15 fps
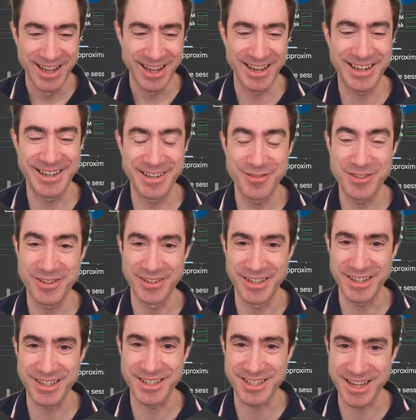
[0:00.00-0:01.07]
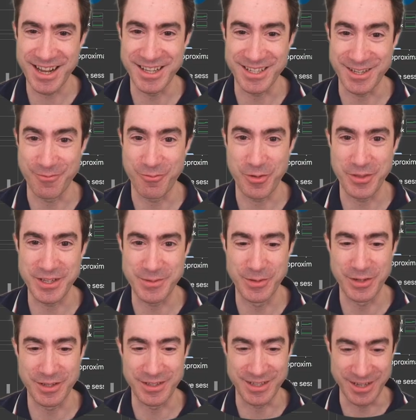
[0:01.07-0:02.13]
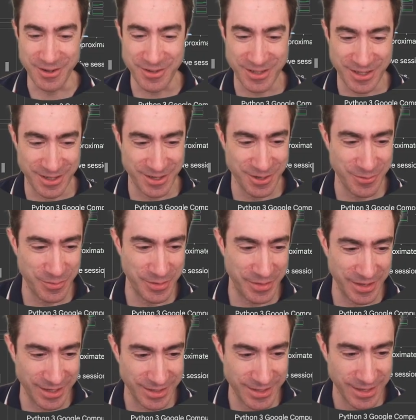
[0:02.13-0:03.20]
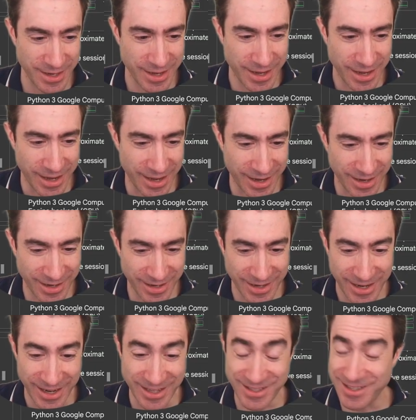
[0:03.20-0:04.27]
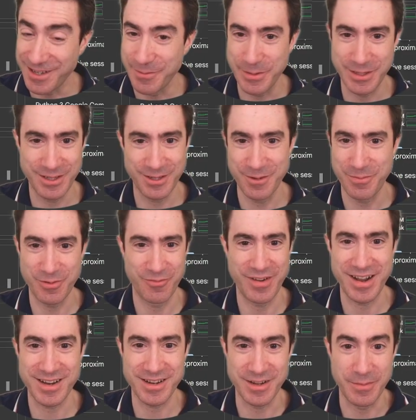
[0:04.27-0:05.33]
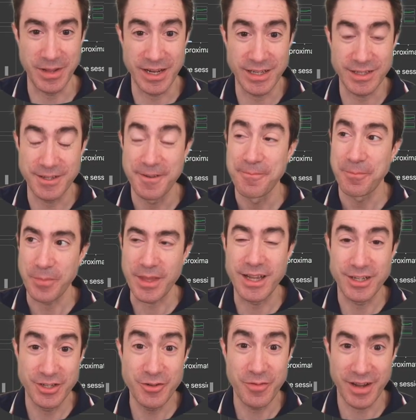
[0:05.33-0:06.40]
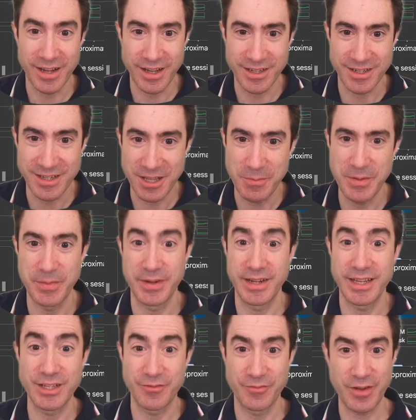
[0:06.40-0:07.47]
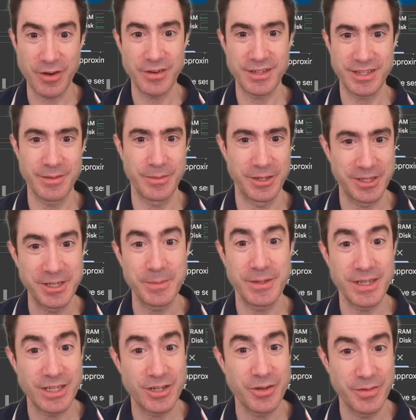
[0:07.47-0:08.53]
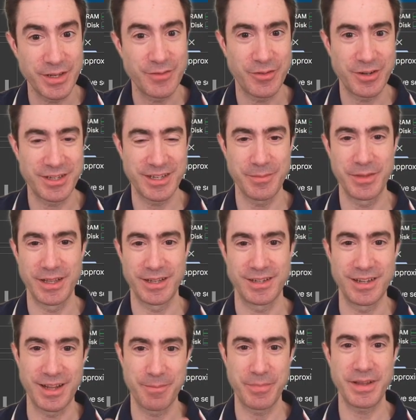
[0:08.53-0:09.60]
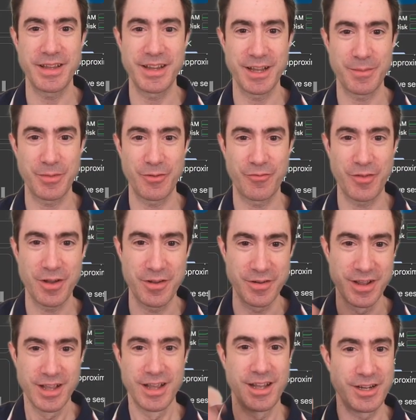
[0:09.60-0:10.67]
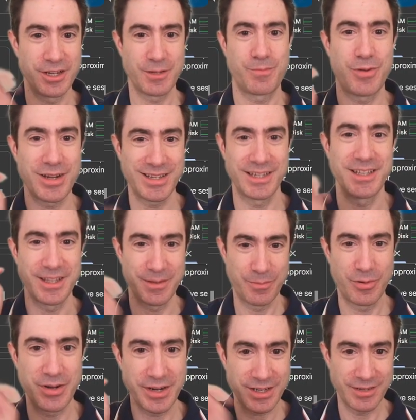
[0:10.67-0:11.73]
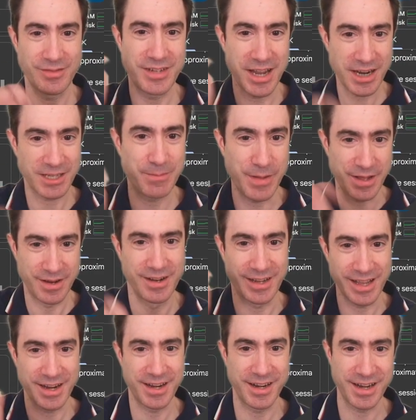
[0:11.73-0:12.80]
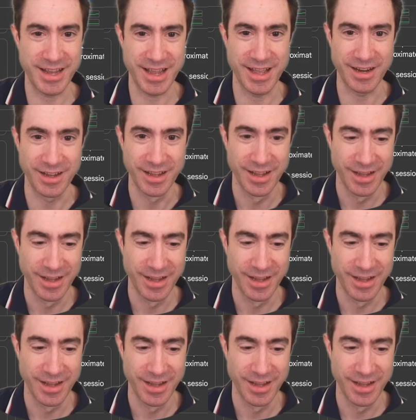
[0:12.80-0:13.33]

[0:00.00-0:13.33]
it gives you a little sense of what these models used to do with this. It's going to be super random, and I like to tell people that it's very similar. GPT-2 is very similar to like picking up your phone and just pressing the predictive text button again and again.